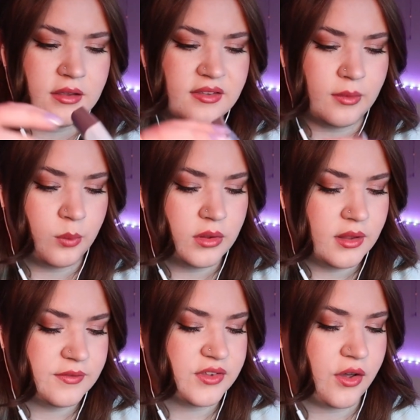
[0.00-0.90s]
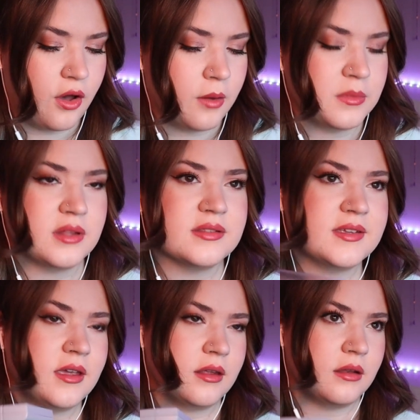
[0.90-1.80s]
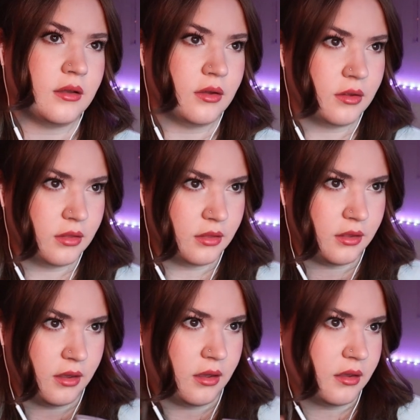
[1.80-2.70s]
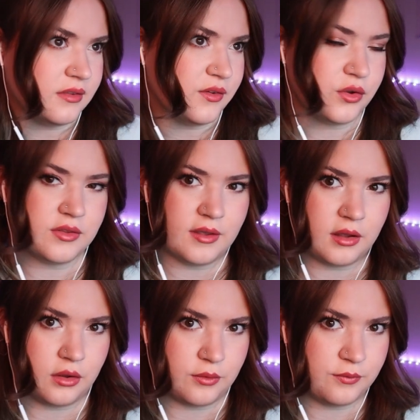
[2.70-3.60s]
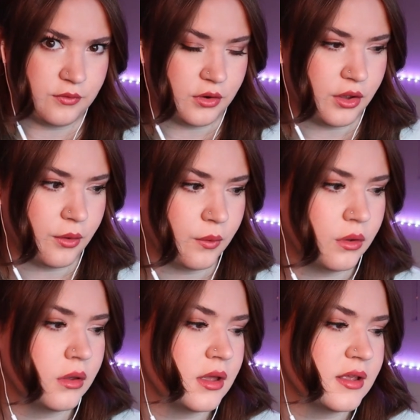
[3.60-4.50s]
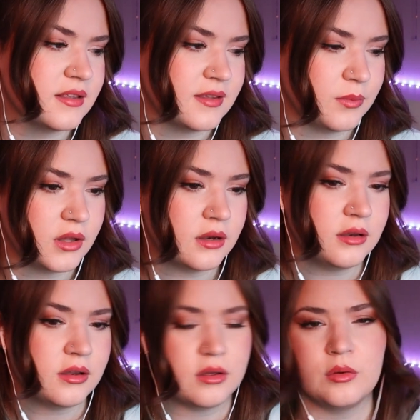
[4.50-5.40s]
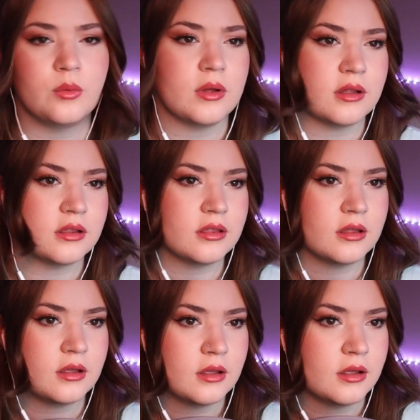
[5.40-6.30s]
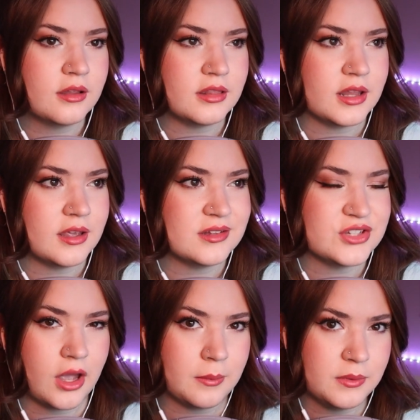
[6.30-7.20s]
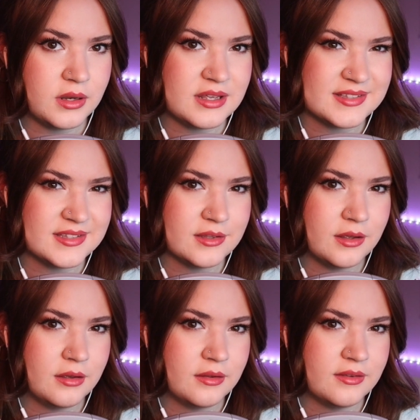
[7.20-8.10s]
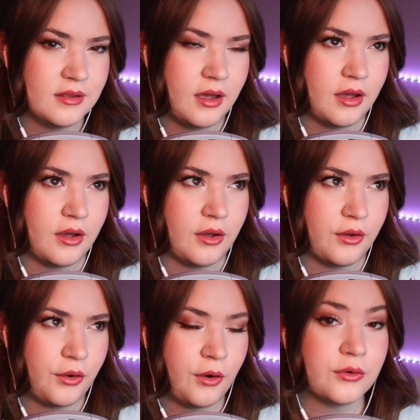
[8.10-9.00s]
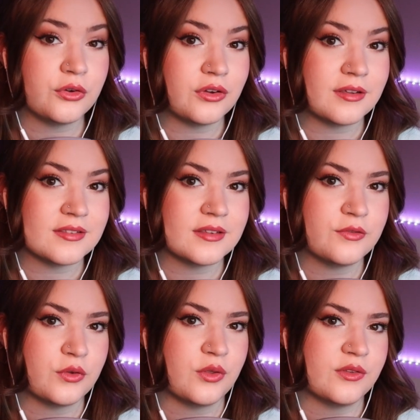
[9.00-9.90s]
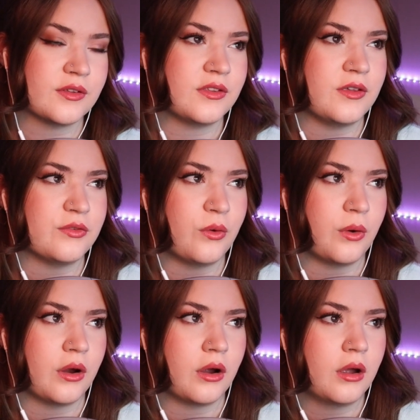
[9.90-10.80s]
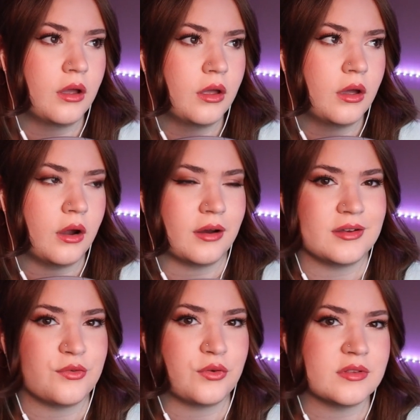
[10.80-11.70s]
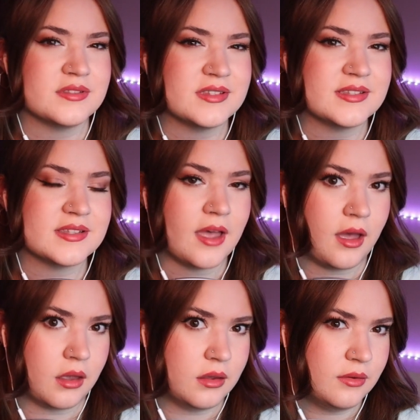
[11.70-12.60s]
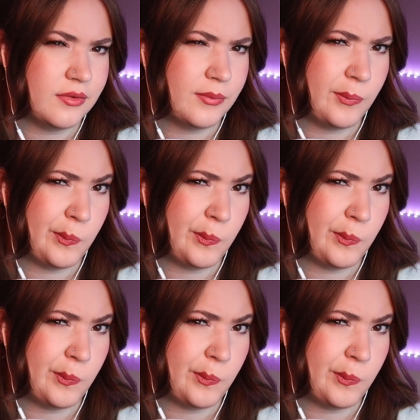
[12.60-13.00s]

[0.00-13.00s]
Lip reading: Someone left a comment in the Secret Santa video, something to do with the Japanese cartridges for the 64 are different size